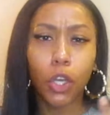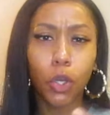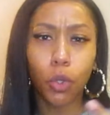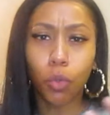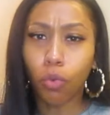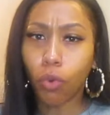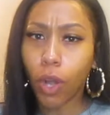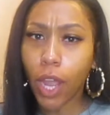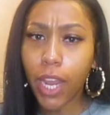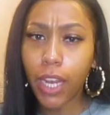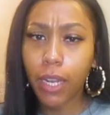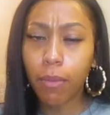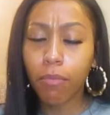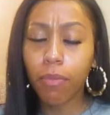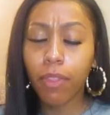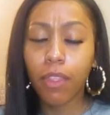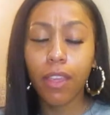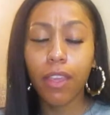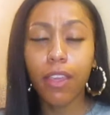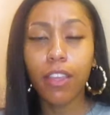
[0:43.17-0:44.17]
random
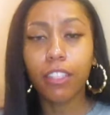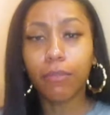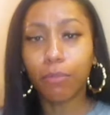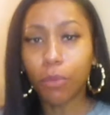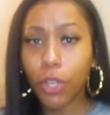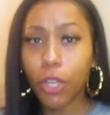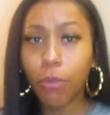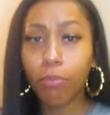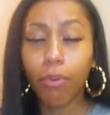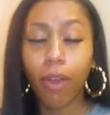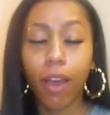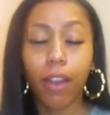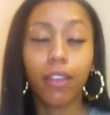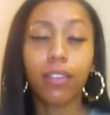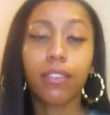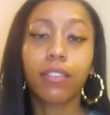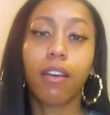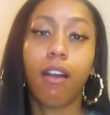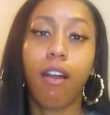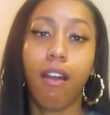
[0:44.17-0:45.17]
things, beauty
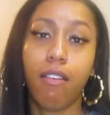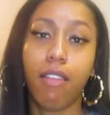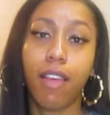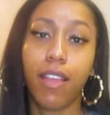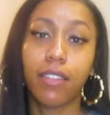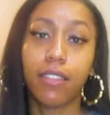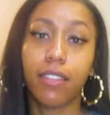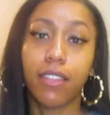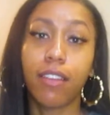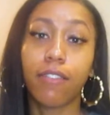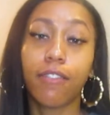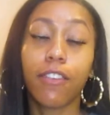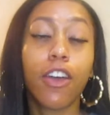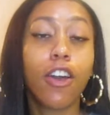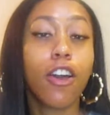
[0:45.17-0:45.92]
products, all that stuff.